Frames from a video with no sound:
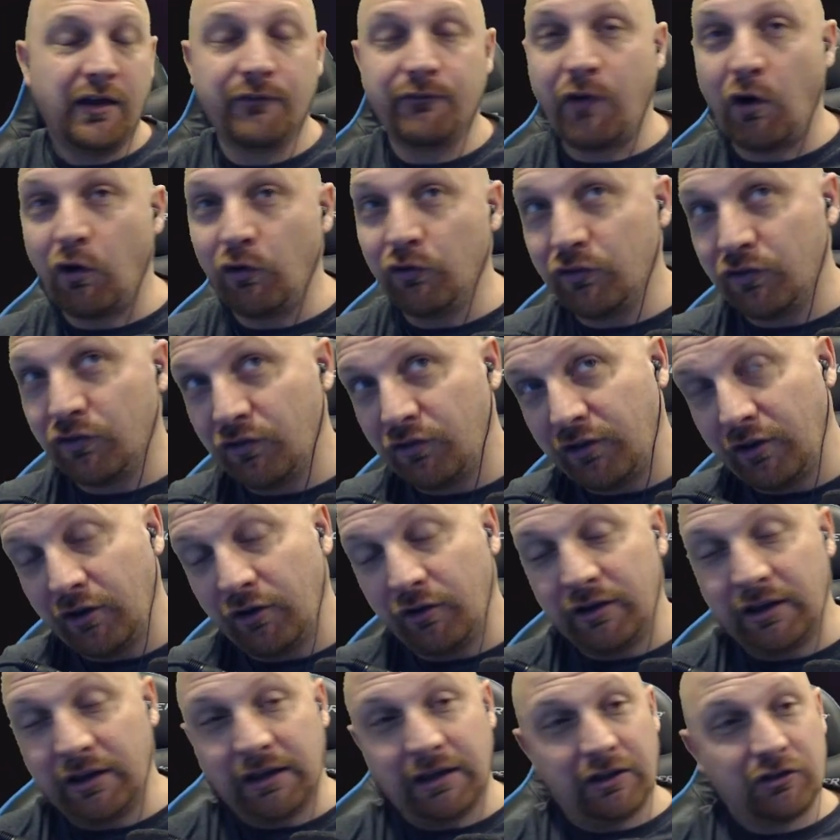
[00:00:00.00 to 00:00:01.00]
Fallen
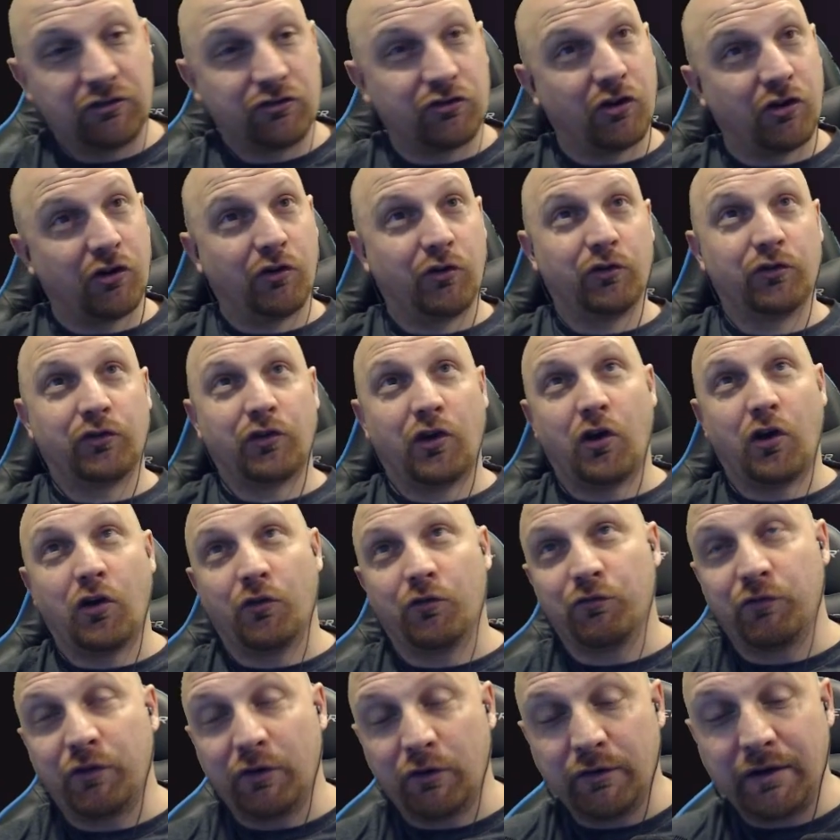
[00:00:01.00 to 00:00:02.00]
Cecilia, Charles are
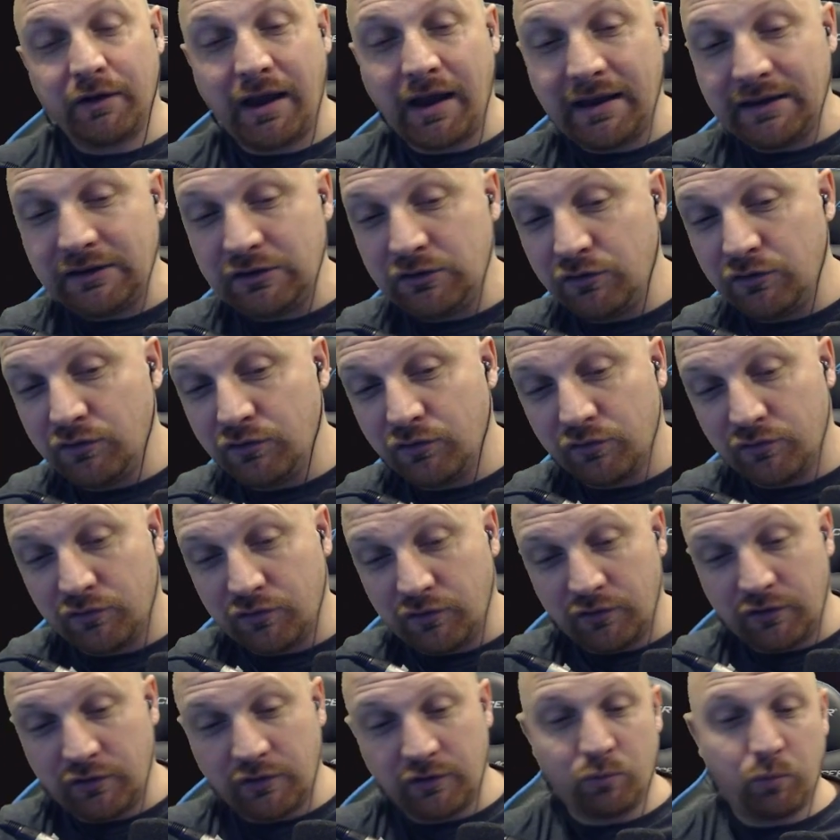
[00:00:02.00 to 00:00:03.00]
very high users
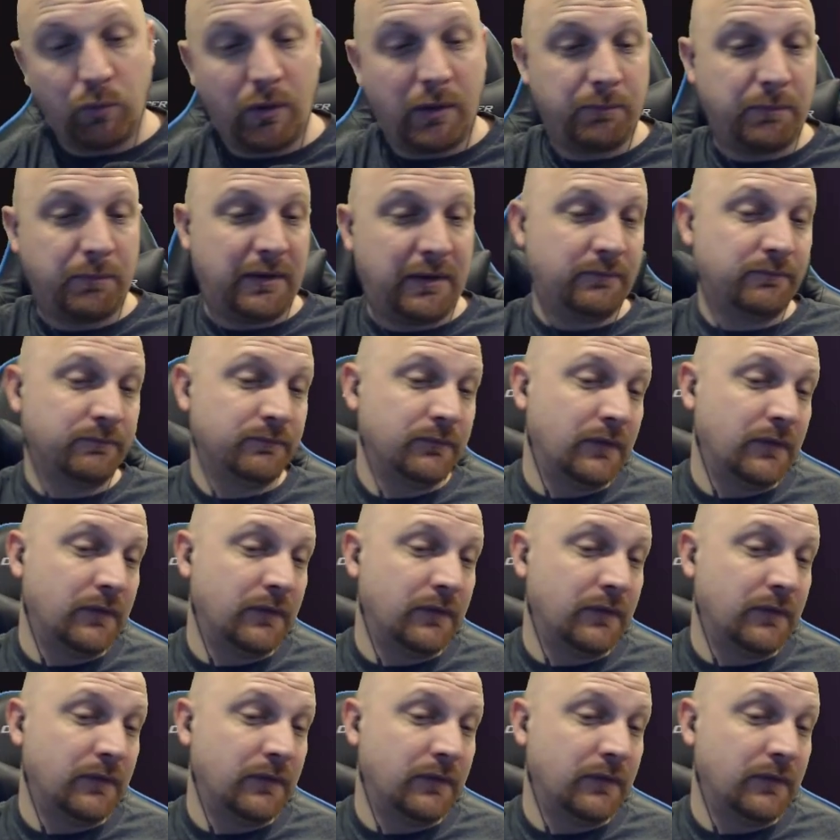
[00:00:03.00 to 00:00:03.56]
of this weapon.